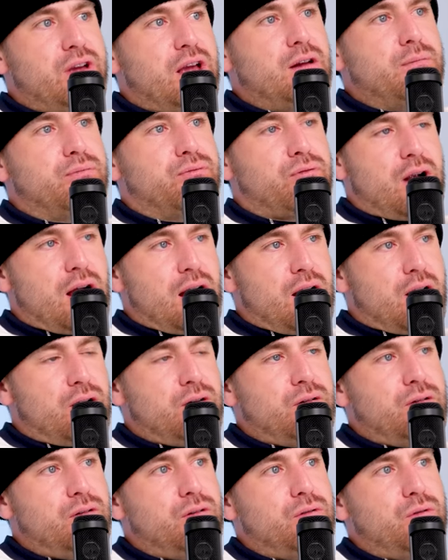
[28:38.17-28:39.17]
Dana
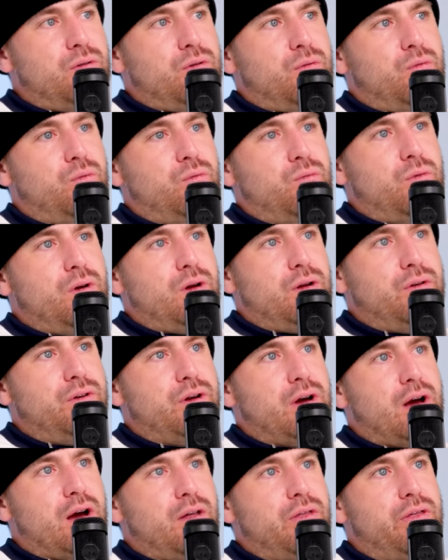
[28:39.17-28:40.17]
prior. Got it. And
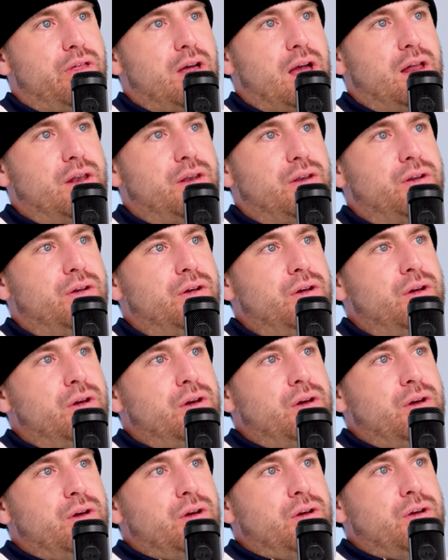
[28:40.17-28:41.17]
uh, then,
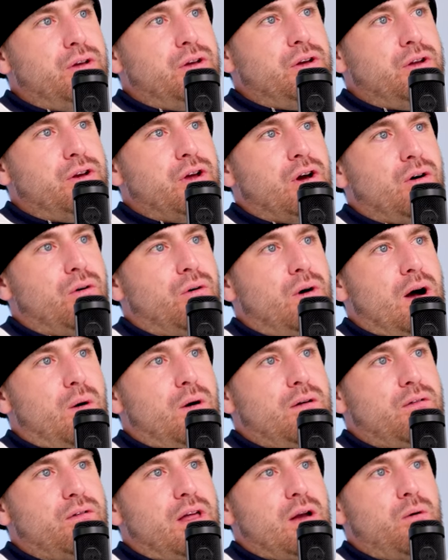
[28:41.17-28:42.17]
you know,
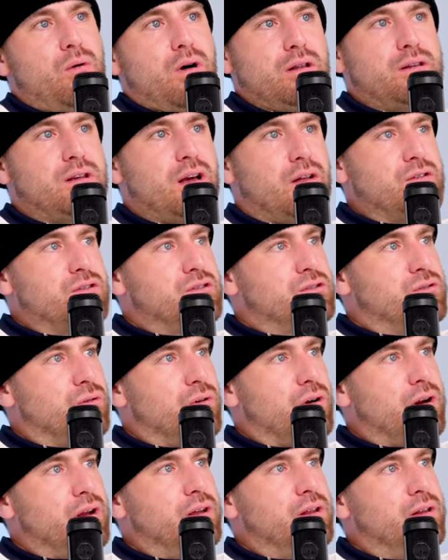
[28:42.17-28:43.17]
however they want to tell the
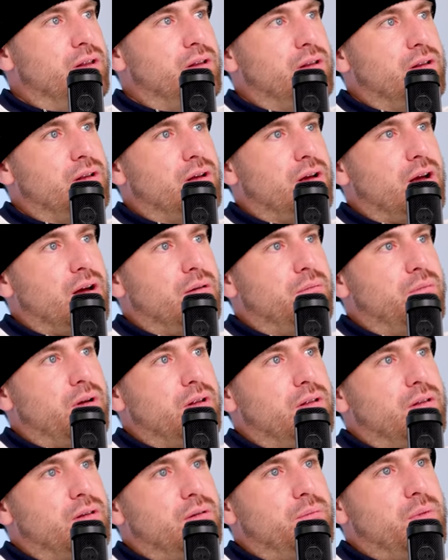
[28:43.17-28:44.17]
story, uh,
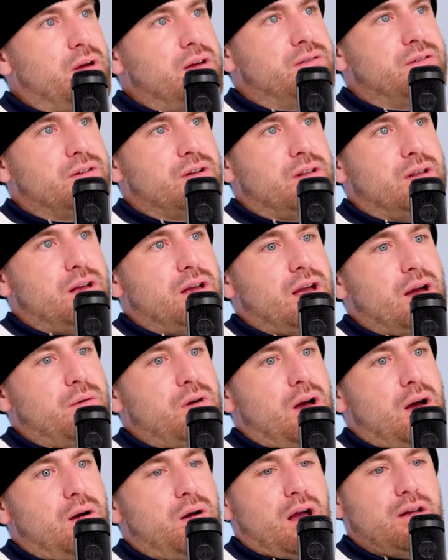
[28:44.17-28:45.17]
but basically, I,
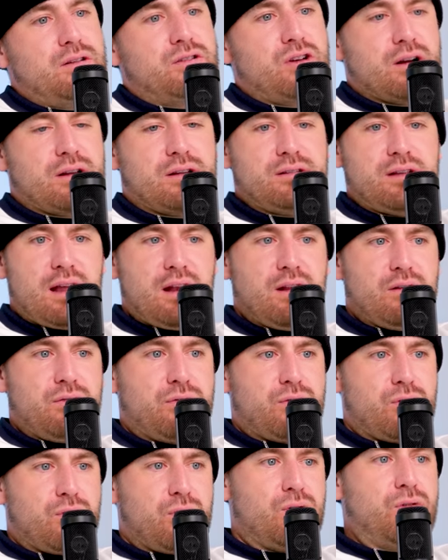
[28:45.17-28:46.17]
I, I talked to Dana
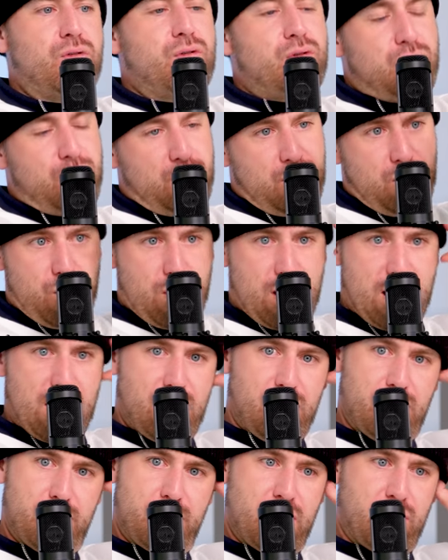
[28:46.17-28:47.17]
for a
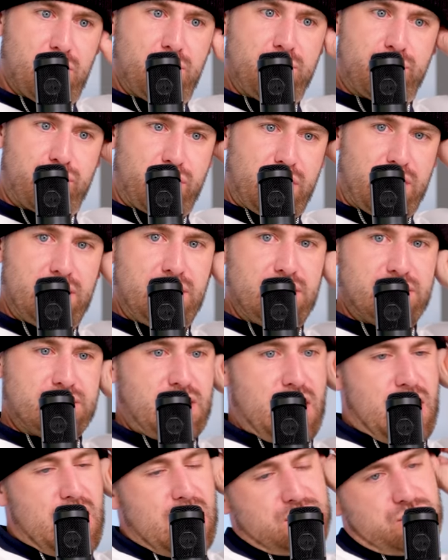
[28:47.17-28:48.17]
while about bringing these
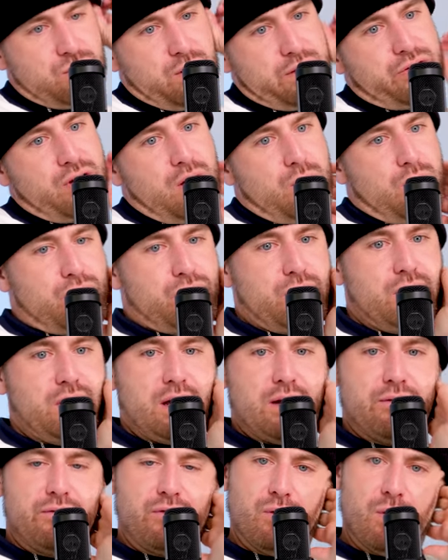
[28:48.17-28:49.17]
guys who I thought were
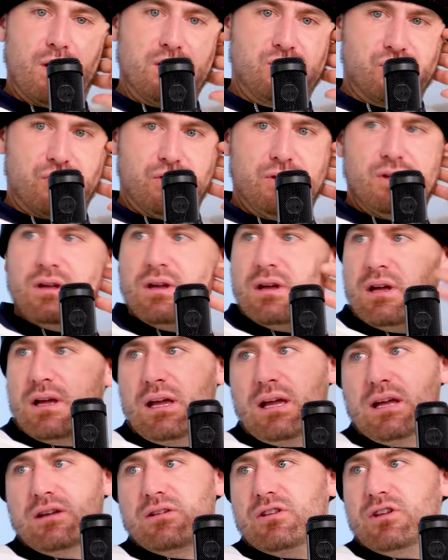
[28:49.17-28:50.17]
really influential
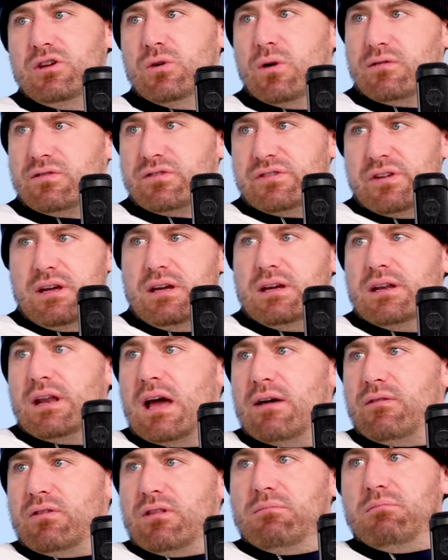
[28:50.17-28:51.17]
into the UFC and
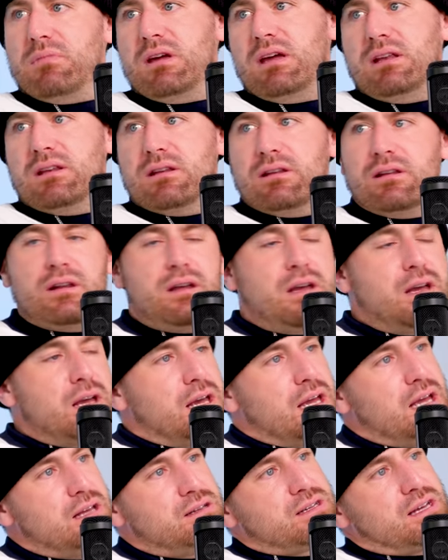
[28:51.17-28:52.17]
having them meet. And
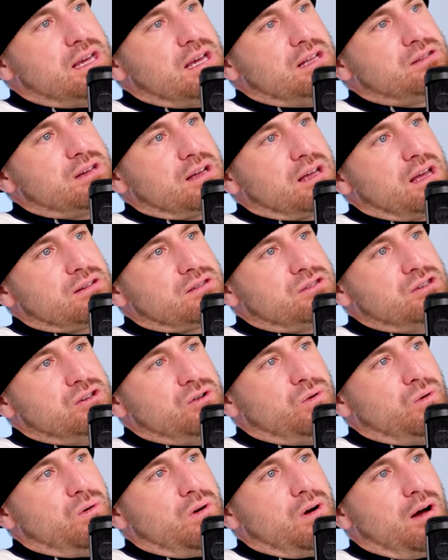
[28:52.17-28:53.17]
his kids, I guess,
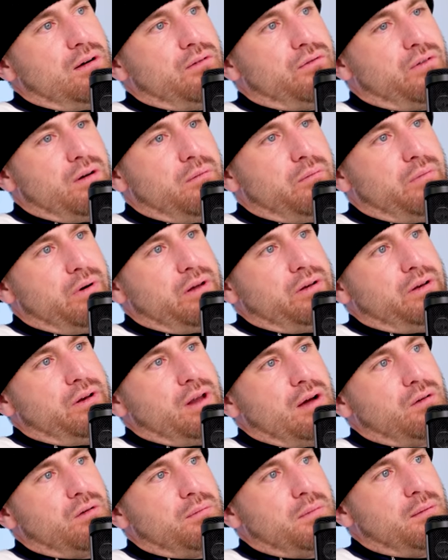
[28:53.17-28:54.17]
knew of him, but
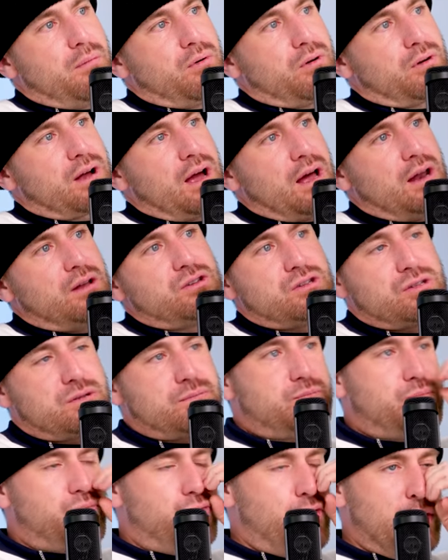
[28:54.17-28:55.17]
I remember kind of just
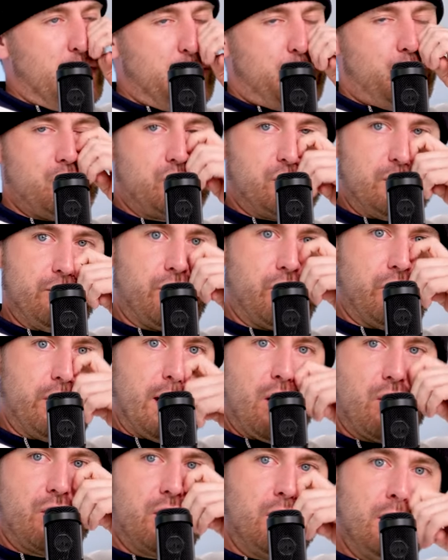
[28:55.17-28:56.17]
really pushing for
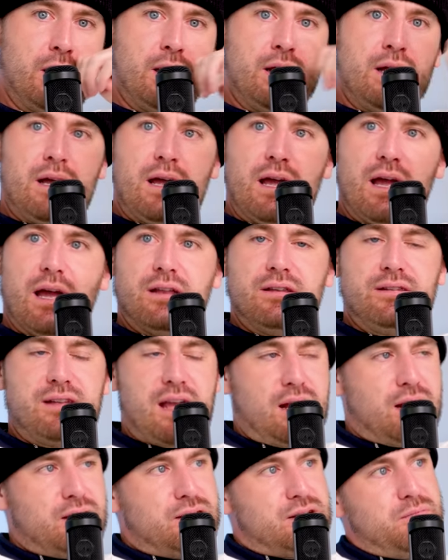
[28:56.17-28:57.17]
Nelk and
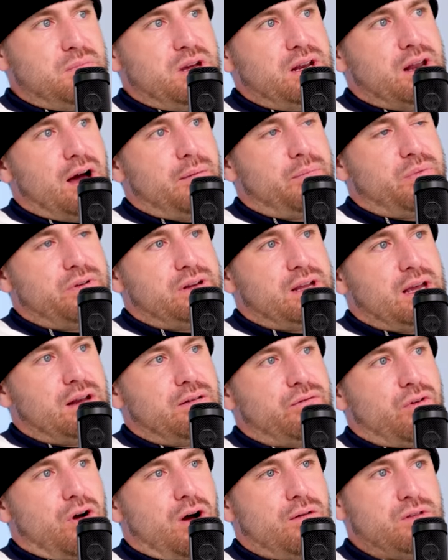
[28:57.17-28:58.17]
Dana to meet up and to get
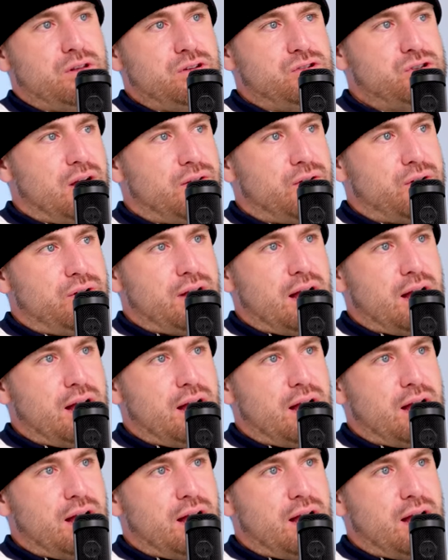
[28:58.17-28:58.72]
involved with each other.